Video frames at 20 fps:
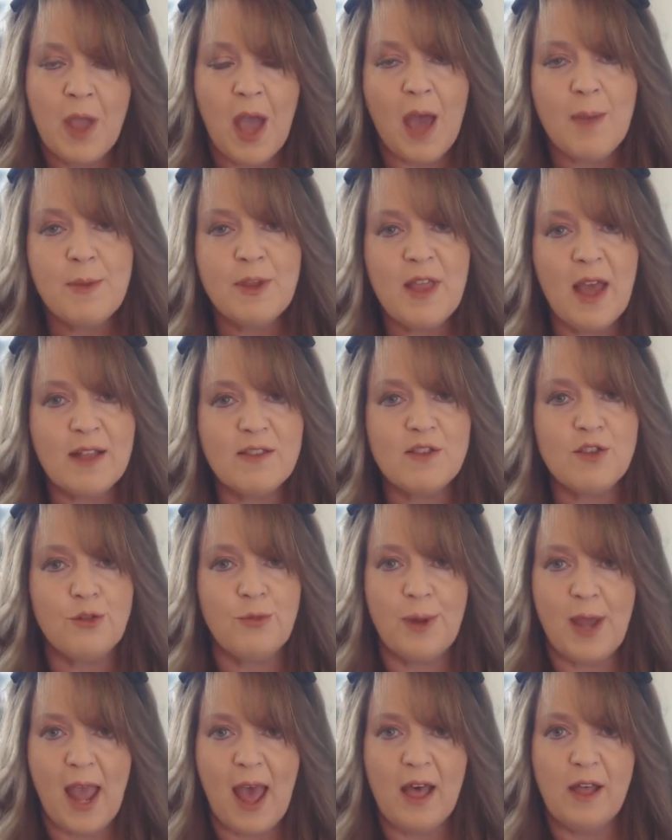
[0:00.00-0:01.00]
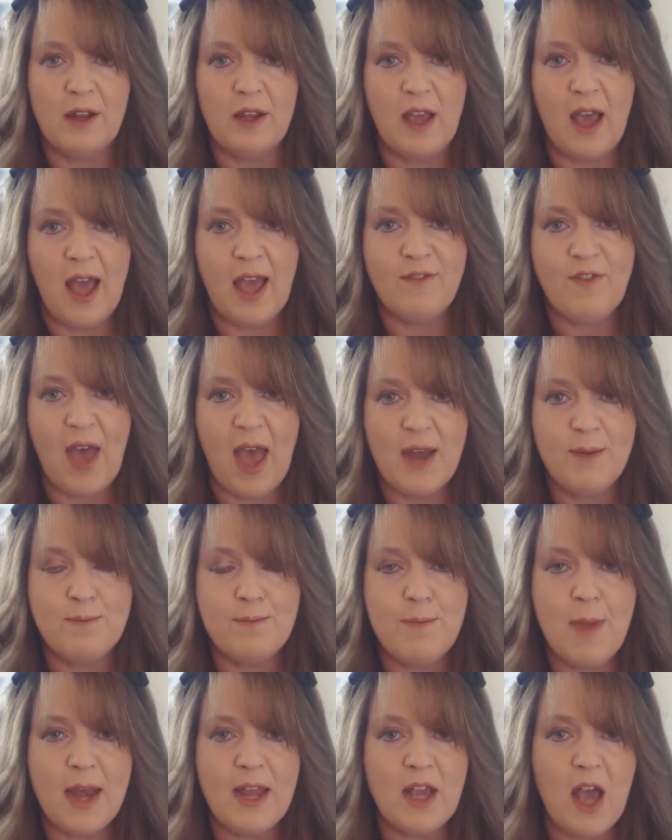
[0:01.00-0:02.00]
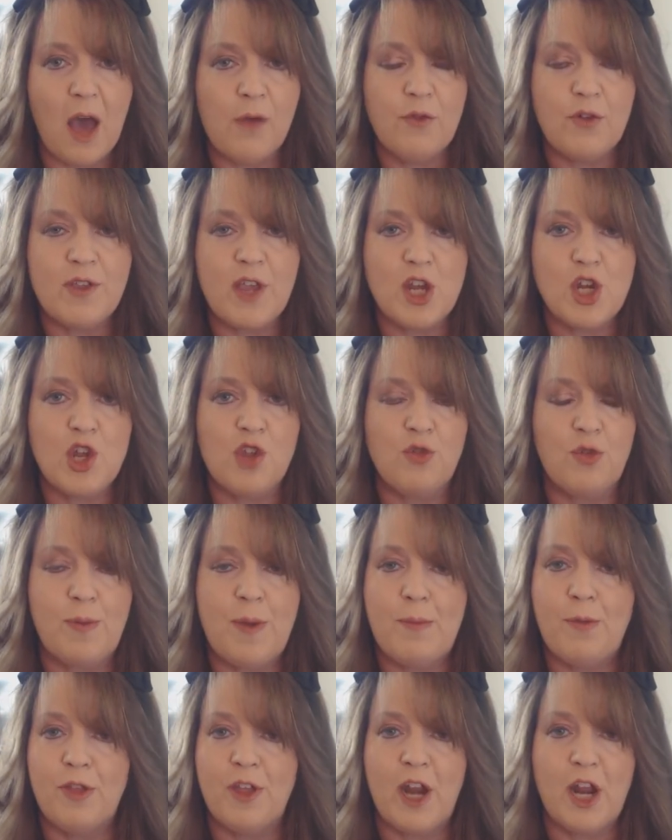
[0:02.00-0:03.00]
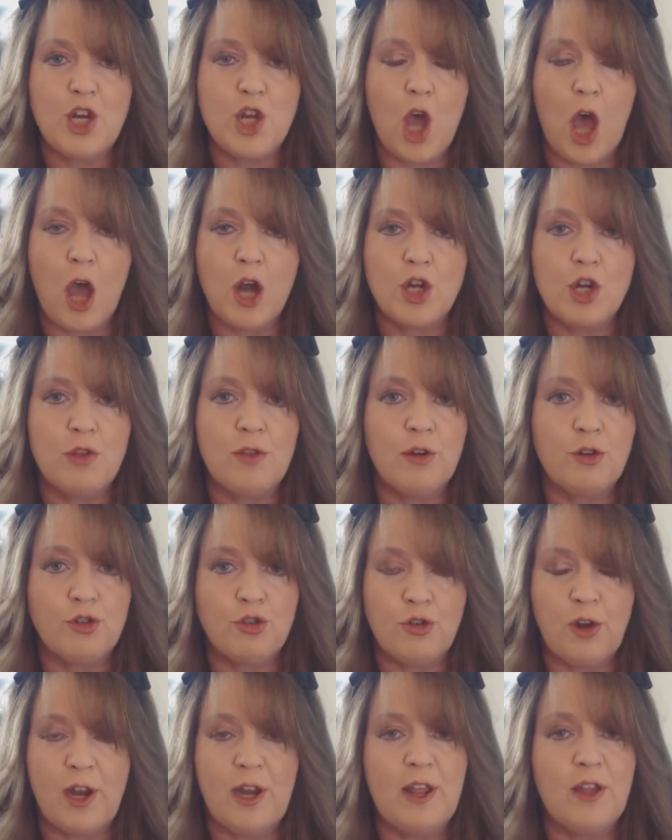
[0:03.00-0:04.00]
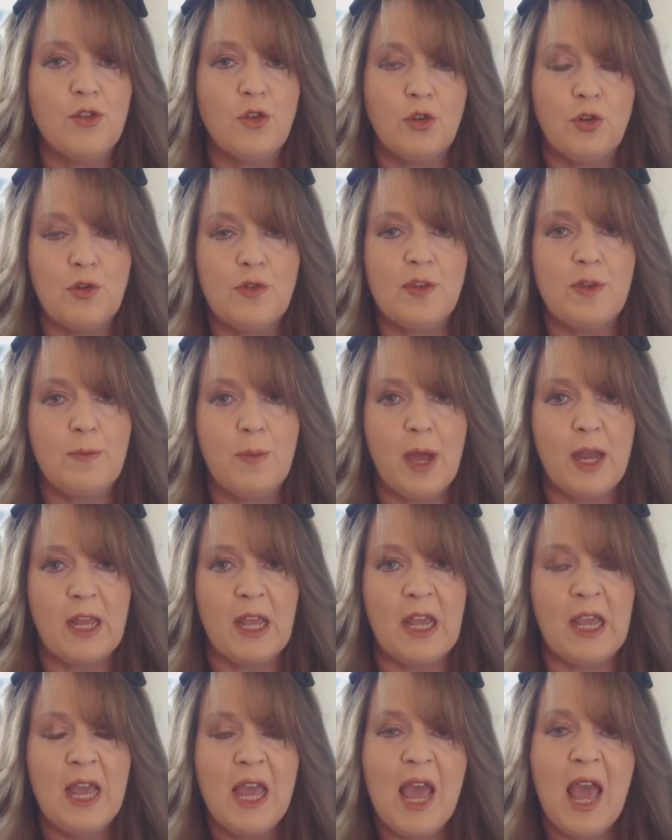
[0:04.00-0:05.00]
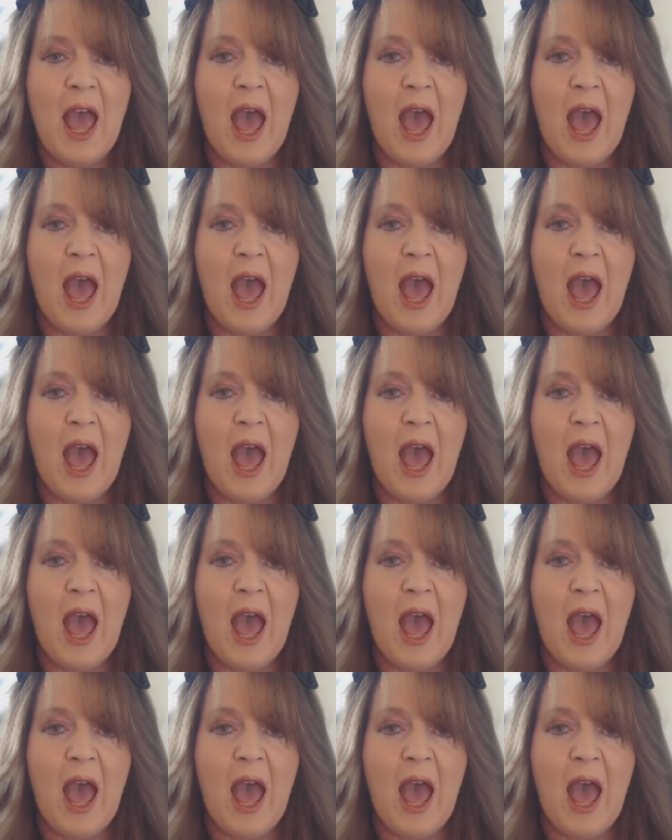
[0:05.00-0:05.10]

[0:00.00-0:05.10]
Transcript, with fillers: I mean, that's the reality. I've had many conversations with people that I talk to that are trading and they're losing money.